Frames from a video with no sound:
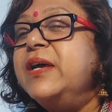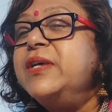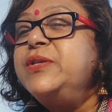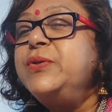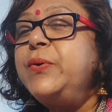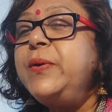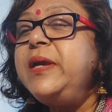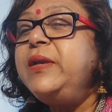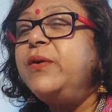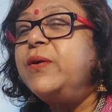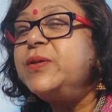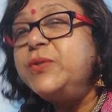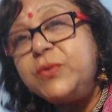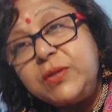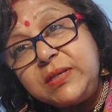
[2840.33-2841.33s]
So it
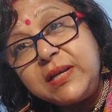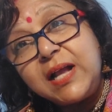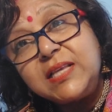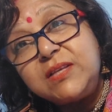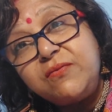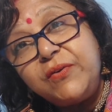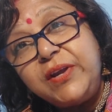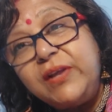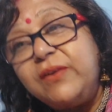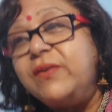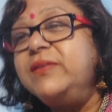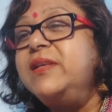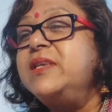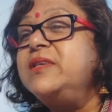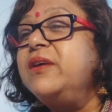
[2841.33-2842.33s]
also starts floating on
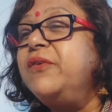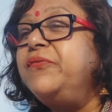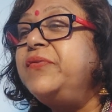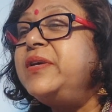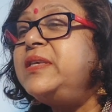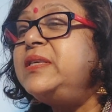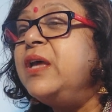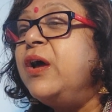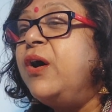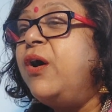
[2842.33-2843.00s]
the surface